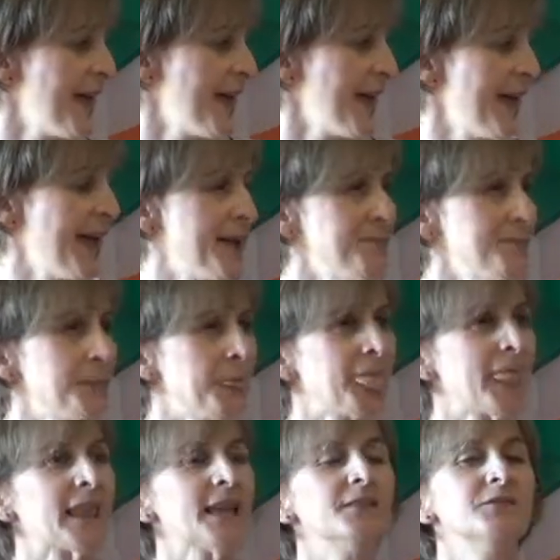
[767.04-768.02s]

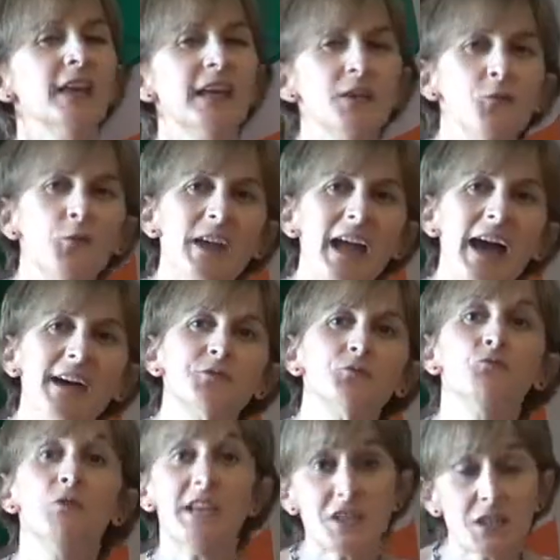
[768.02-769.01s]
Then if we add
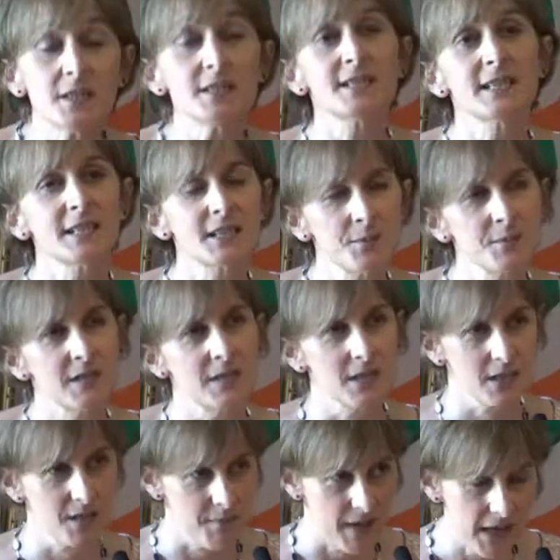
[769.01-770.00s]
regional systems
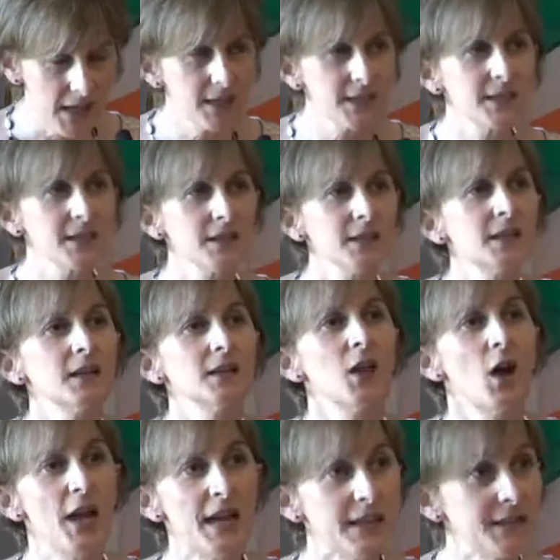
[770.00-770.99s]
into the mix,
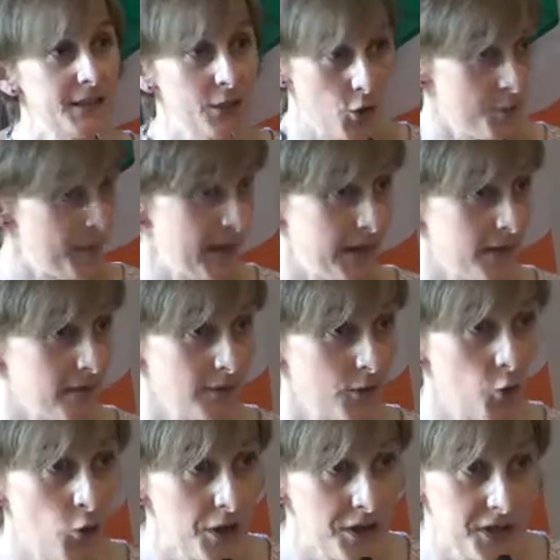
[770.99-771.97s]
like the European
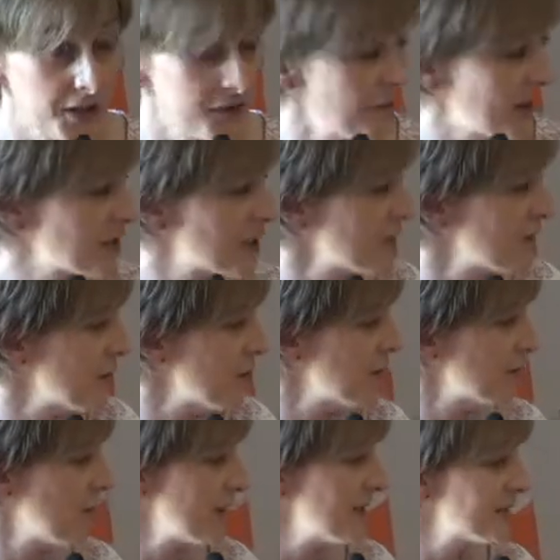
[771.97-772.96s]
Court and Convention of
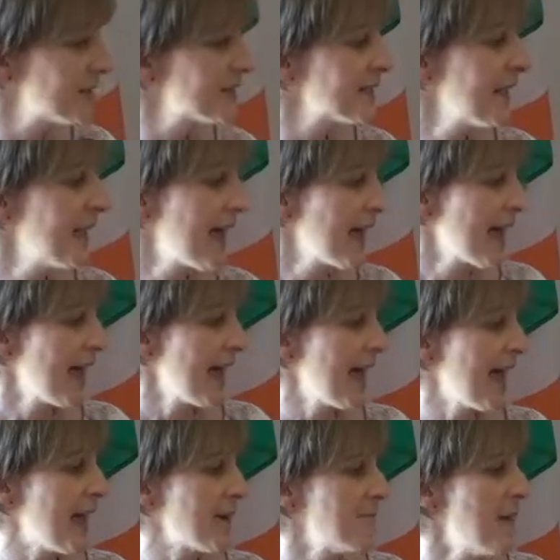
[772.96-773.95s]
Human Rights,
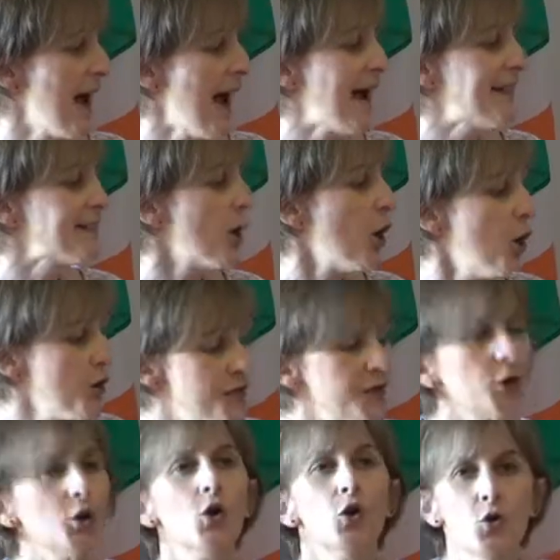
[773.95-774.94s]
and
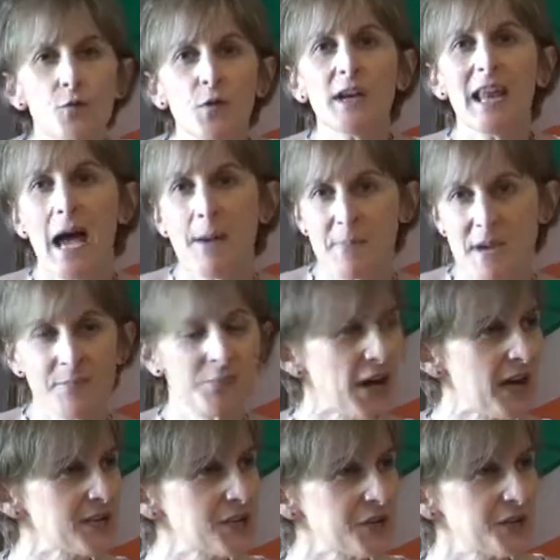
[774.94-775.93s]
other overlapping
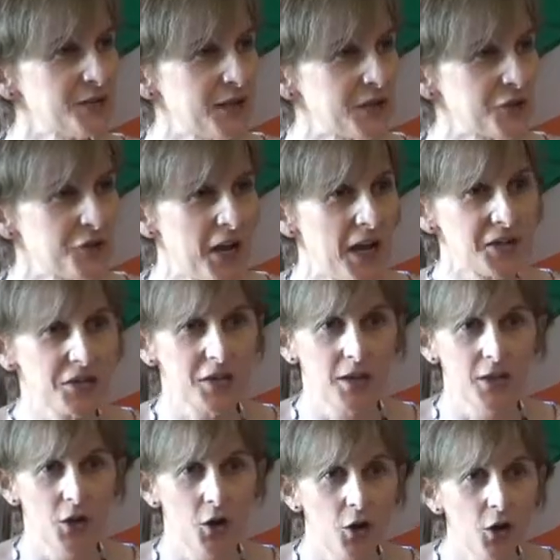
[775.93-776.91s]
branches of international
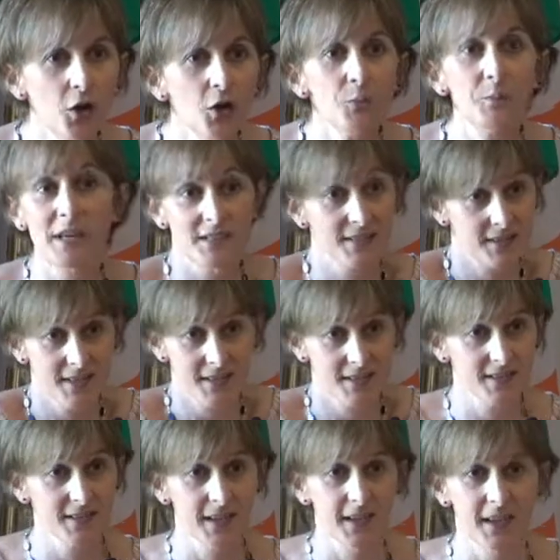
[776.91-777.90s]
law, because this
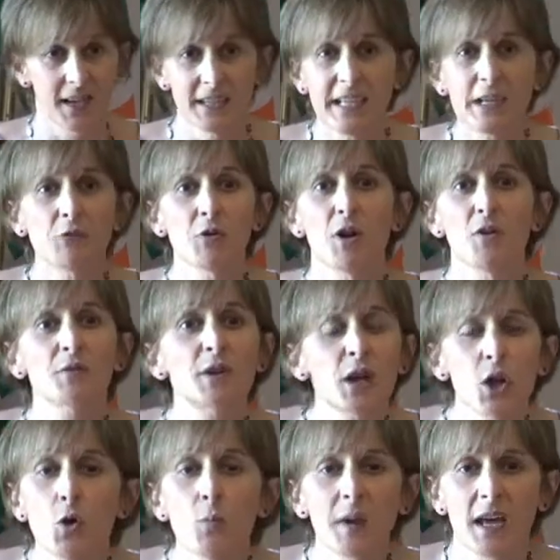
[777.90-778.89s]
is an era of
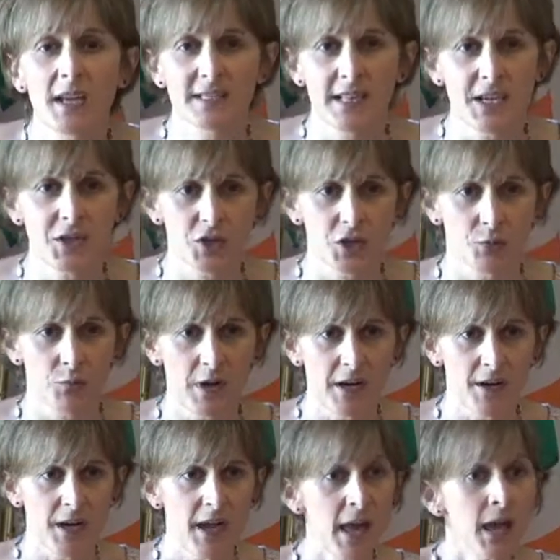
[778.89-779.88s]
globalization
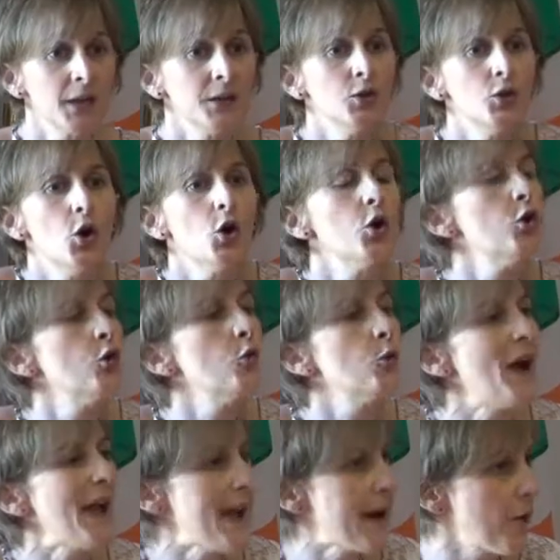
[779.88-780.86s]
where no
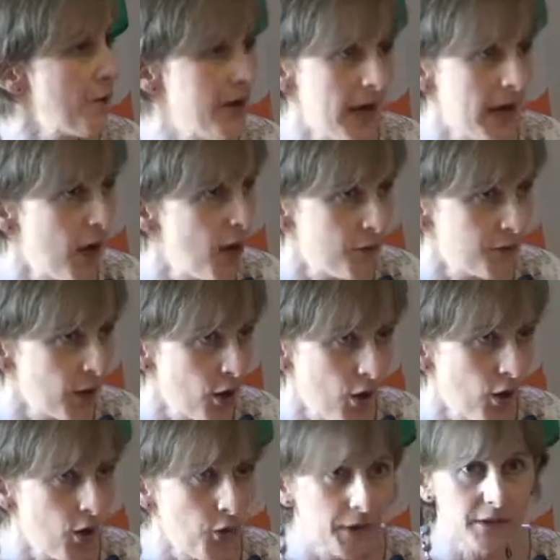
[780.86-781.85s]
area of
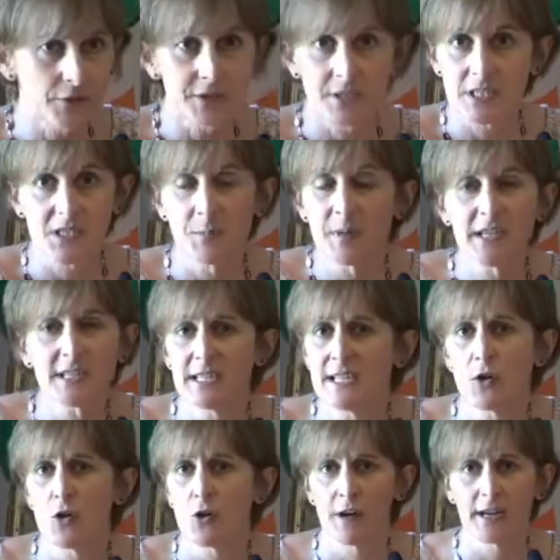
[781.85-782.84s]
law, whether it's disability
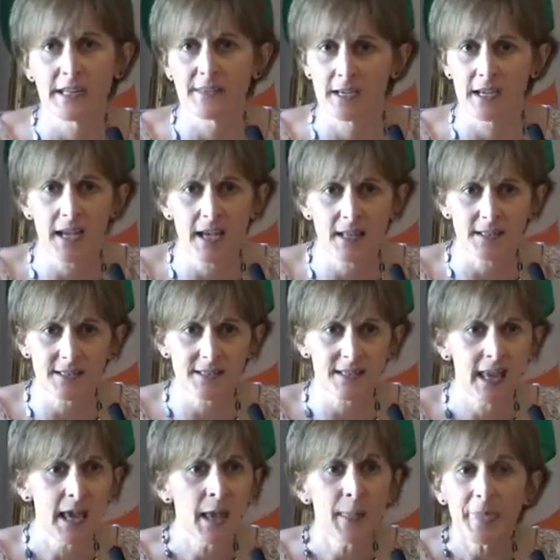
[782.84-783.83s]
law or anything else,
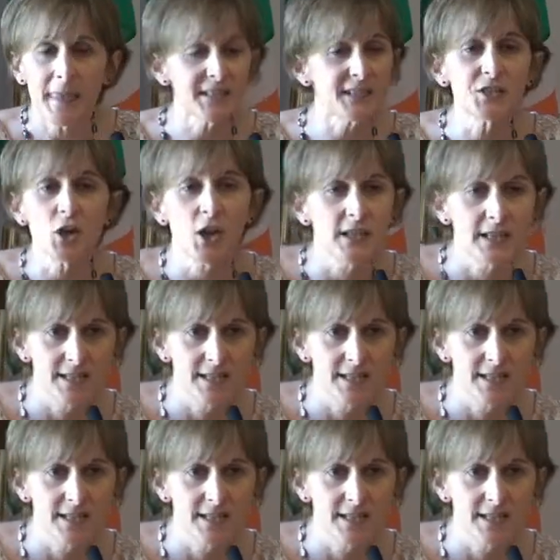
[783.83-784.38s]
is entirely